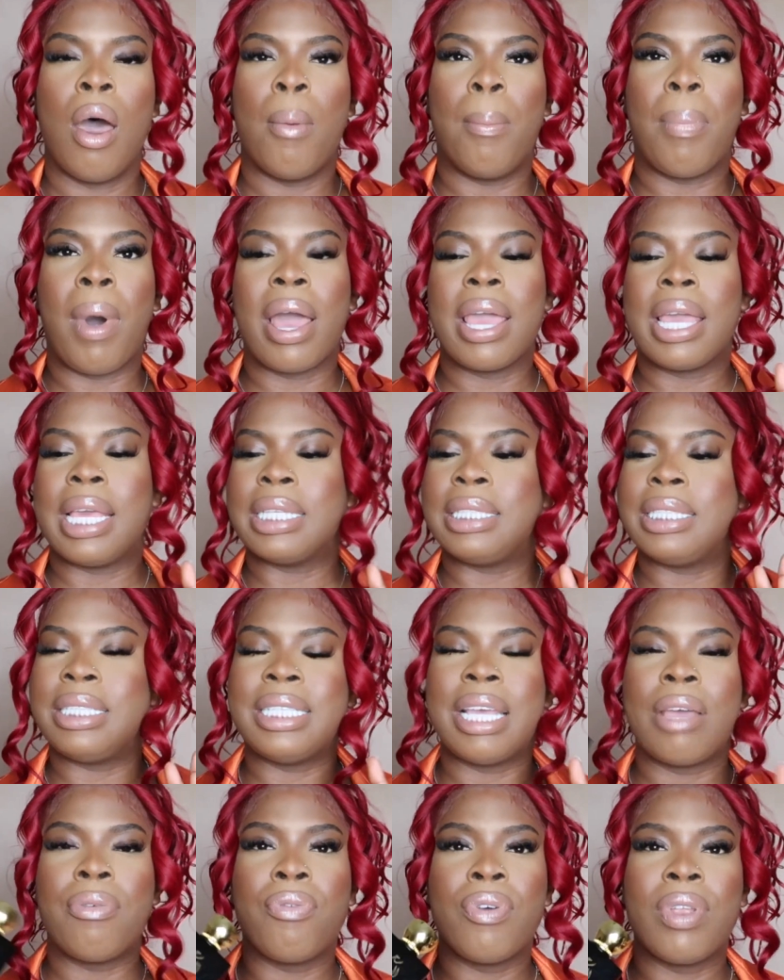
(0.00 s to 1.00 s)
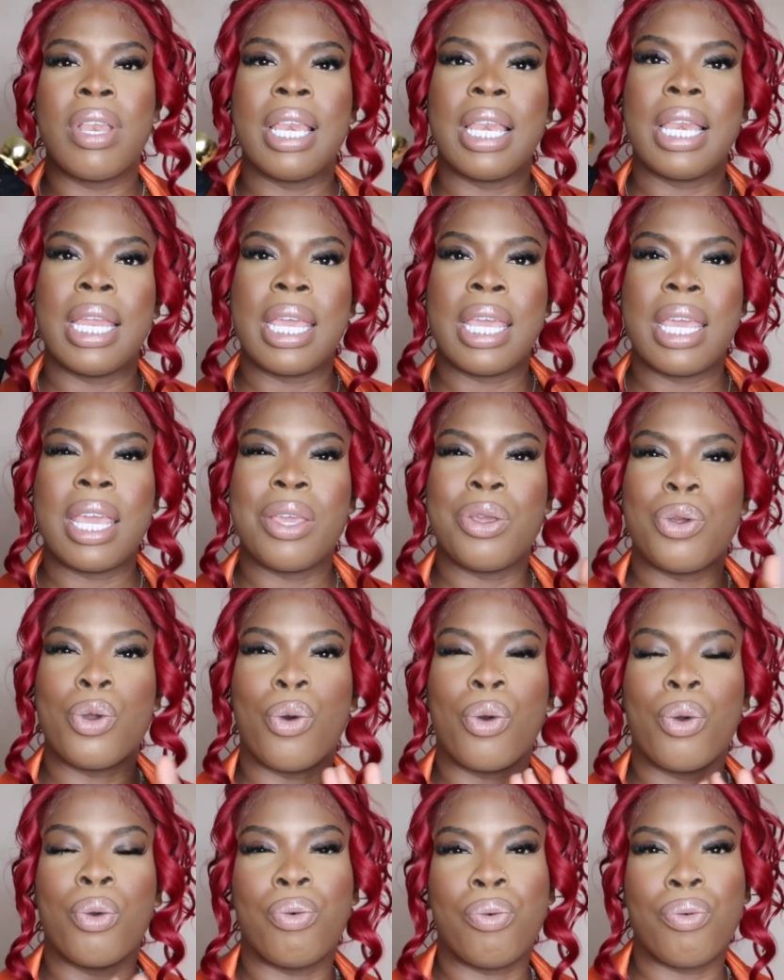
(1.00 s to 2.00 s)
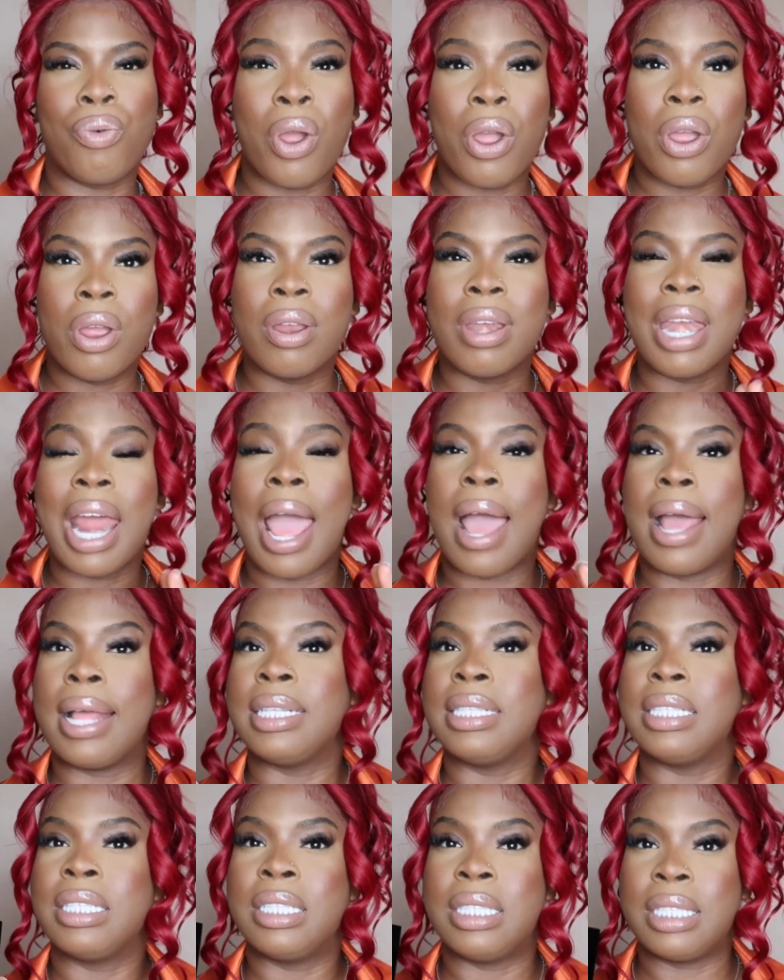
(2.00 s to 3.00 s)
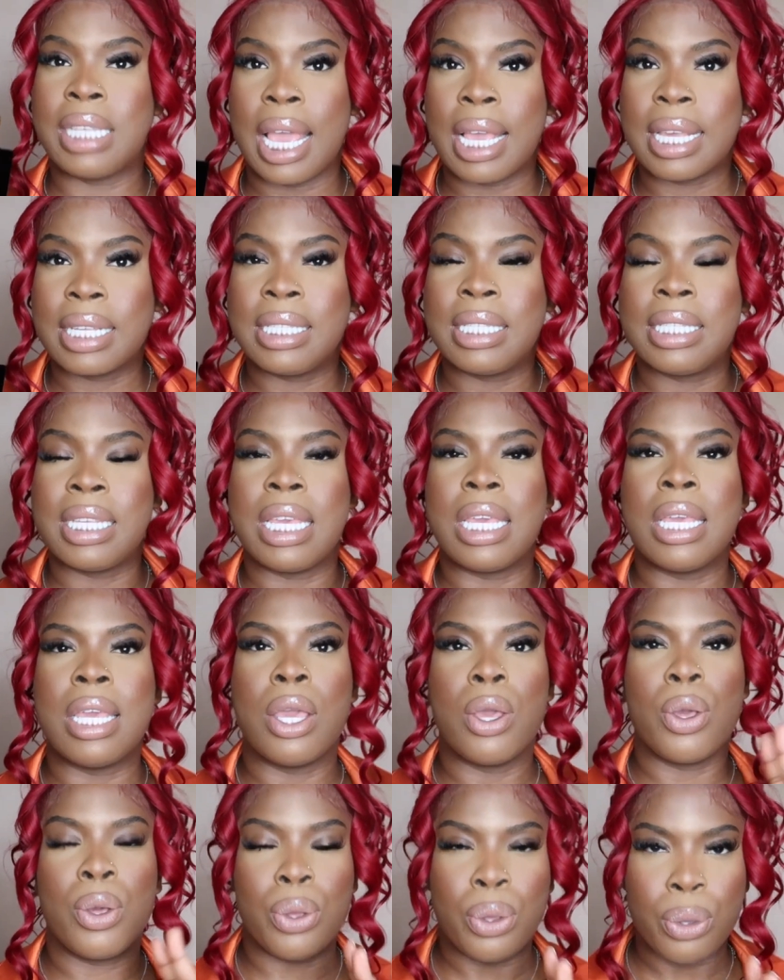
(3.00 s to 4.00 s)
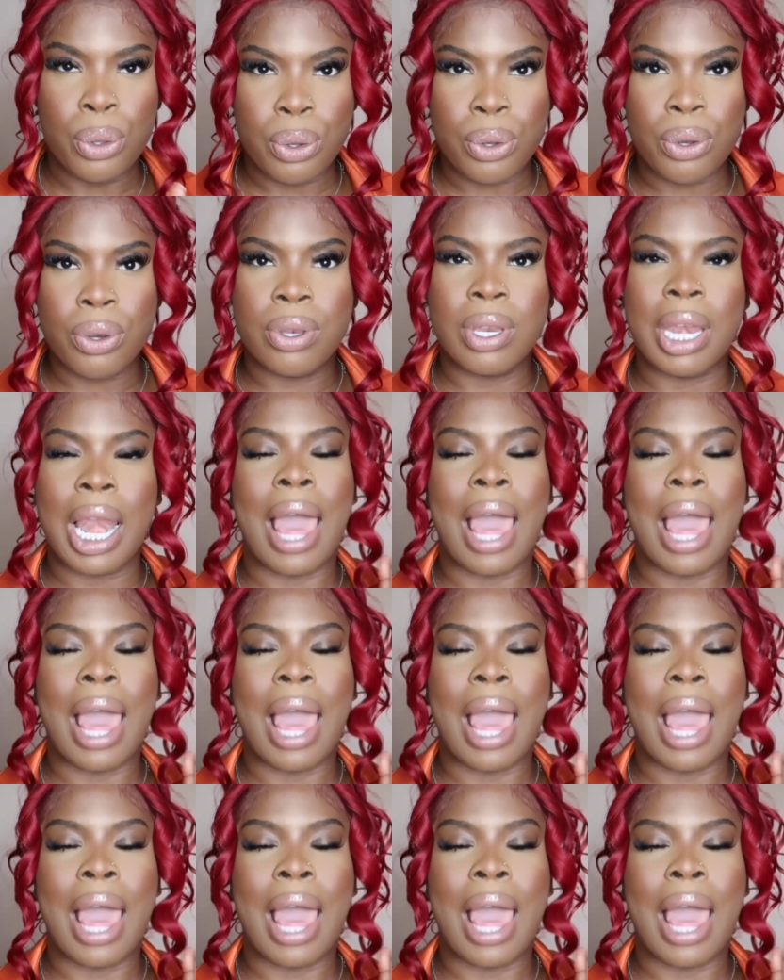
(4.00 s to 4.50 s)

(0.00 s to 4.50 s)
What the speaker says: but it's definitely your grown and sexy oud.